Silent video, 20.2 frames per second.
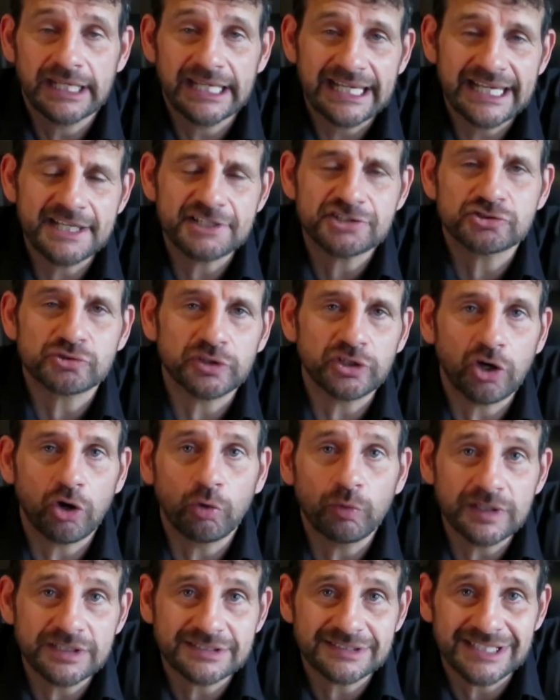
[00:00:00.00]
History
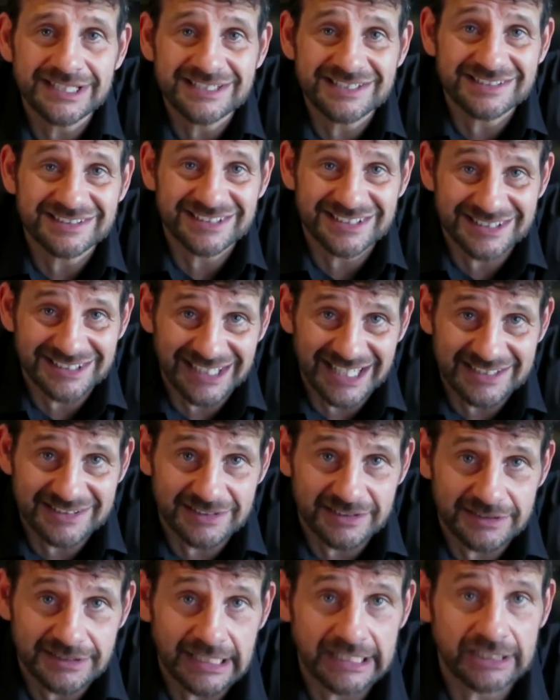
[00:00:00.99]
always teaches us
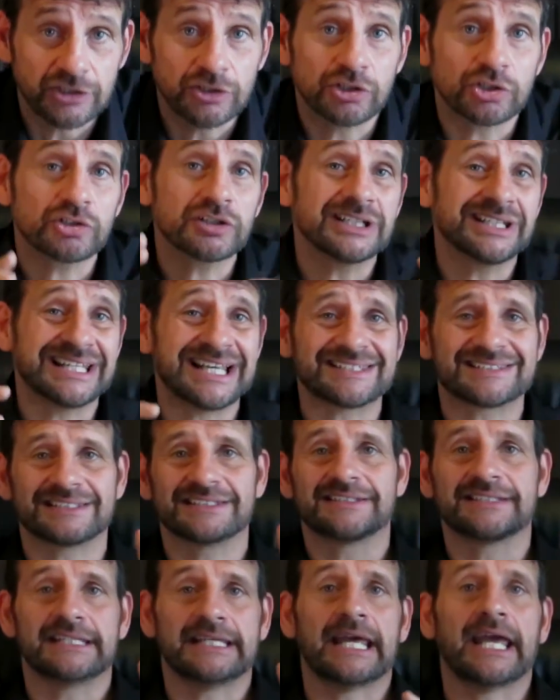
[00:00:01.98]
lessons, and you learned a
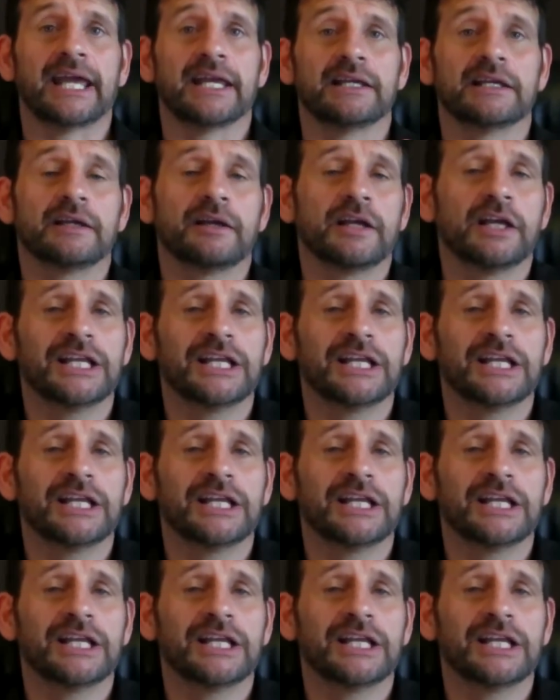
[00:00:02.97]
lesson today.